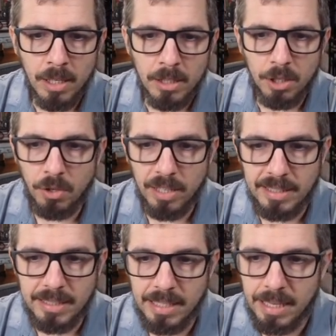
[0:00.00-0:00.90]
So you
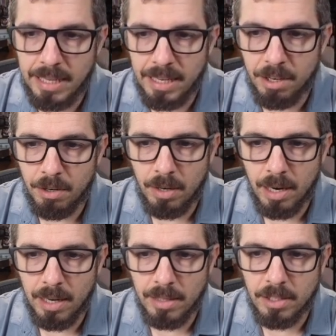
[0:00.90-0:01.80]
can see here,
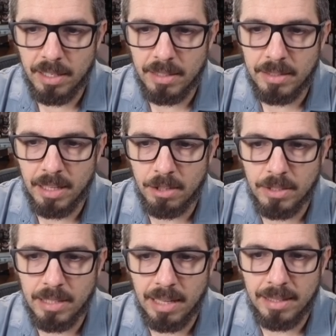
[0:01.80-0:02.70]
it's going to tell
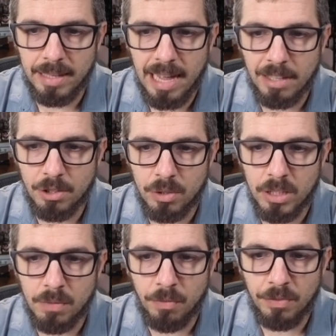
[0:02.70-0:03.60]
us that the answer
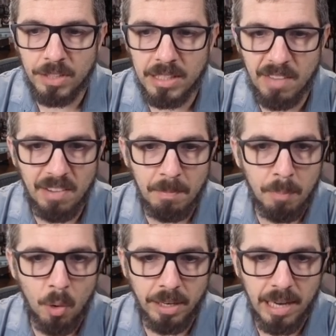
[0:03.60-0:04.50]
is
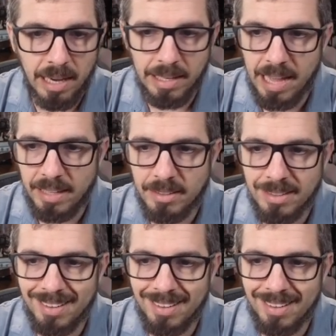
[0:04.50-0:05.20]
57.98.